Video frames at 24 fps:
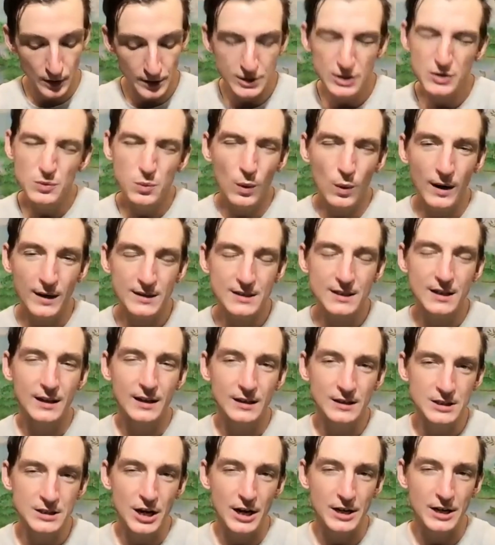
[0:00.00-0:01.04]
So I just wanted
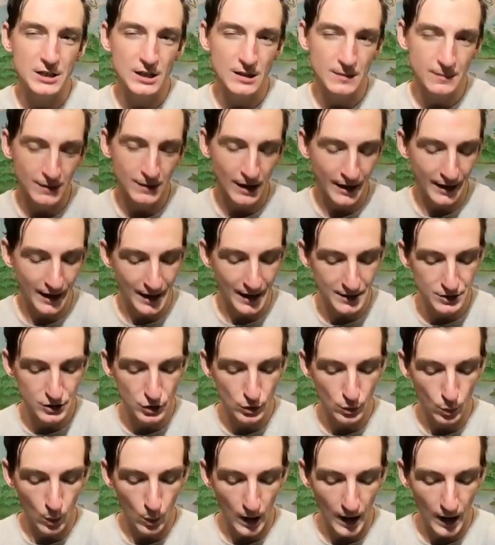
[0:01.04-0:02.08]
to shed some light
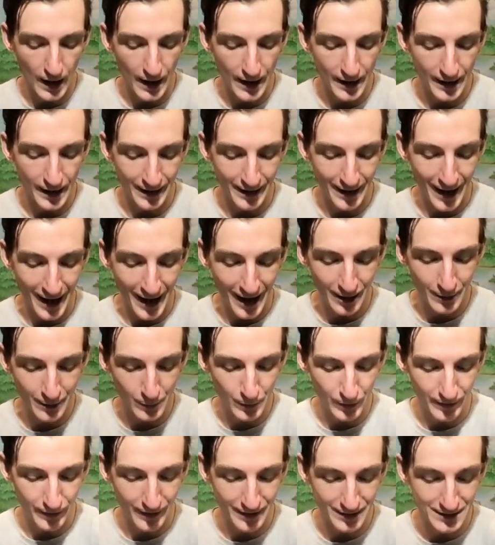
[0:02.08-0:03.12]
as to why an
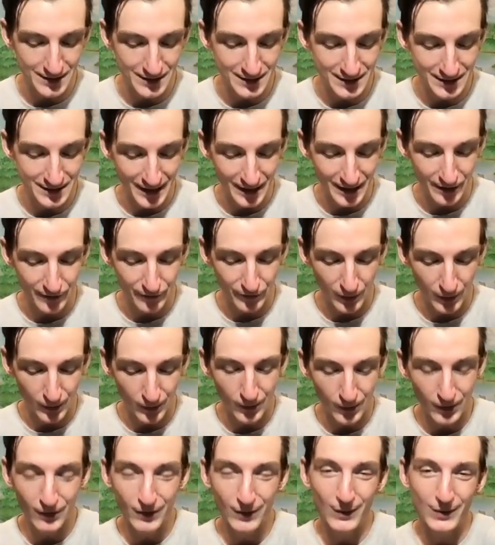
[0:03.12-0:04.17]
animal that's native
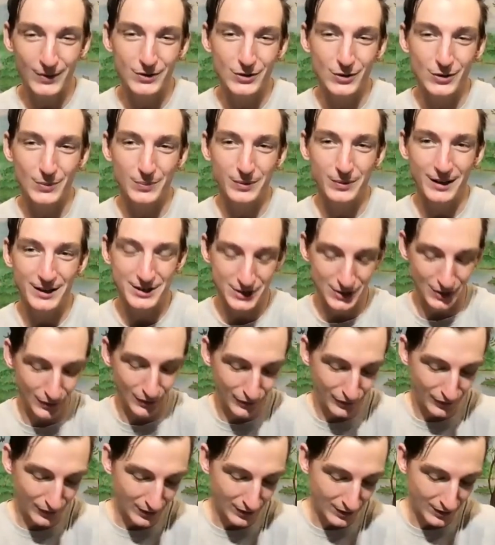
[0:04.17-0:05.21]
all the way to a place
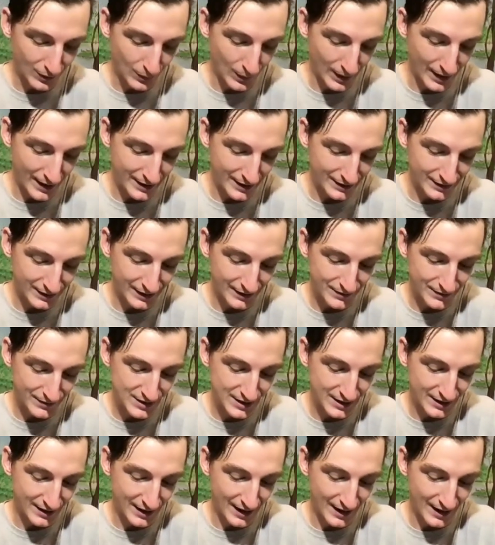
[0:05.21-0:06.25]
so far away
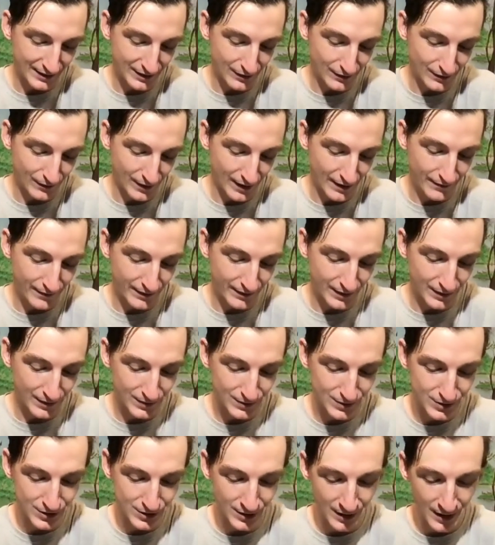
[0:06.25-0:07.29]
lives here at the
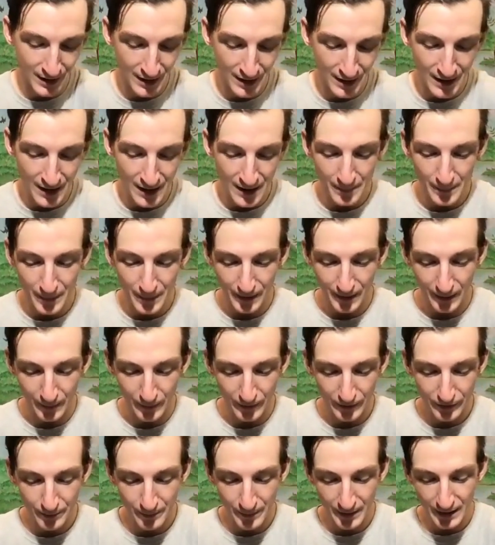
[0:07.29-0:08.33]
refuge. But
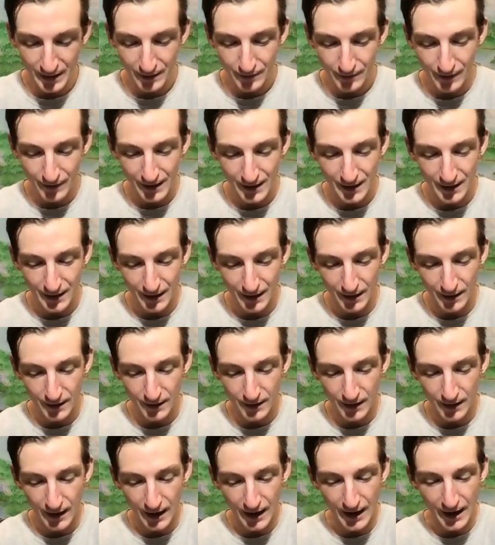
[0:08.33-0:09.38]
with me right
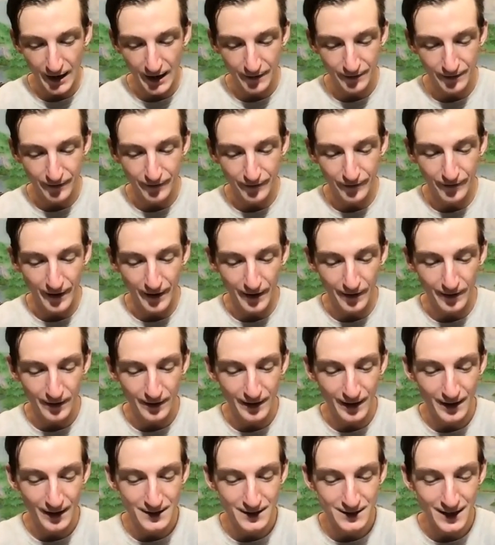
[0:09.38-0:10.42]
here, I have the
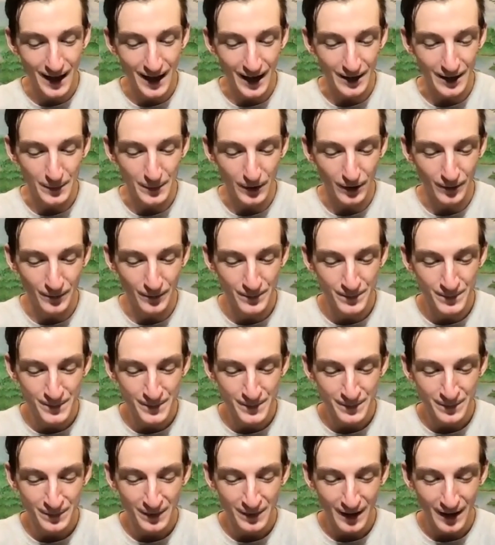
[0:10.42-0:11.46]
very next animal,
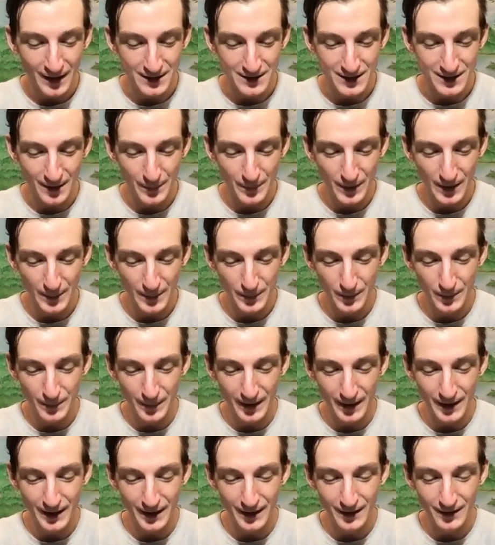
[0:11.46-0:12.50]
and some
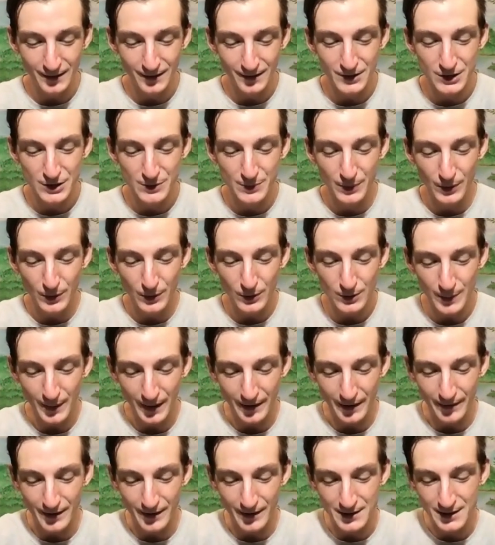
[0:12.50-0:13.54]
people might get a little spooked
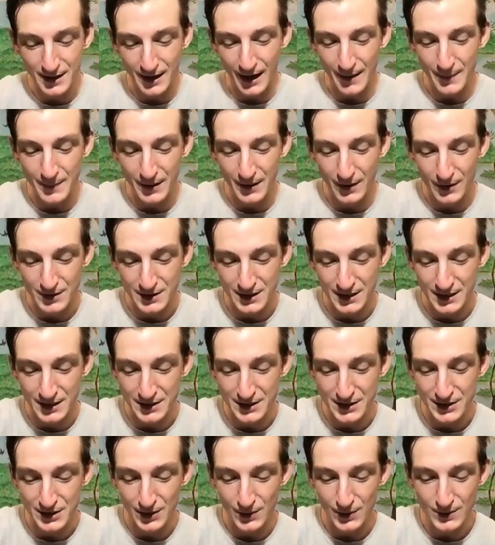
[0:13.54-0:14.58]
by this guy because
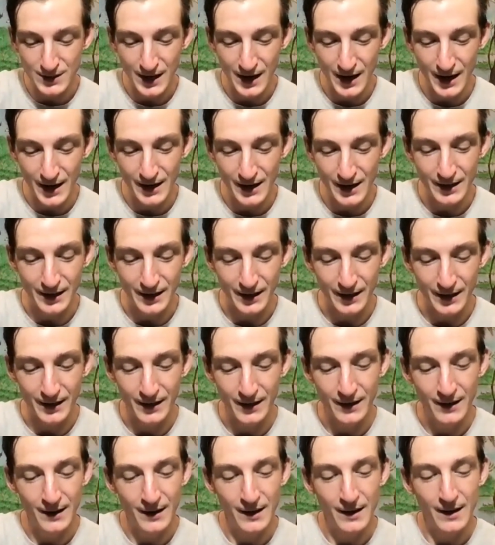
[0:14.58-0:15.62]
he's so tiny.
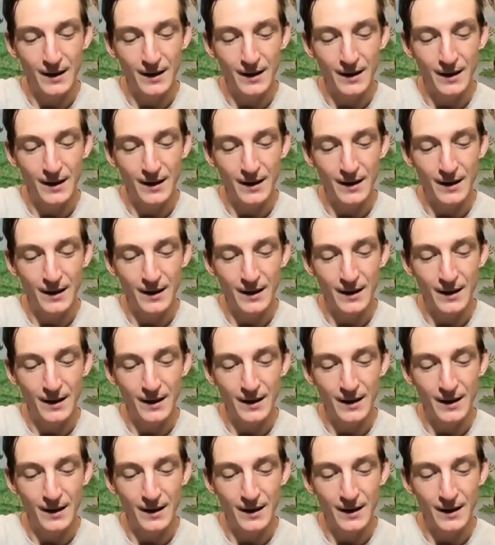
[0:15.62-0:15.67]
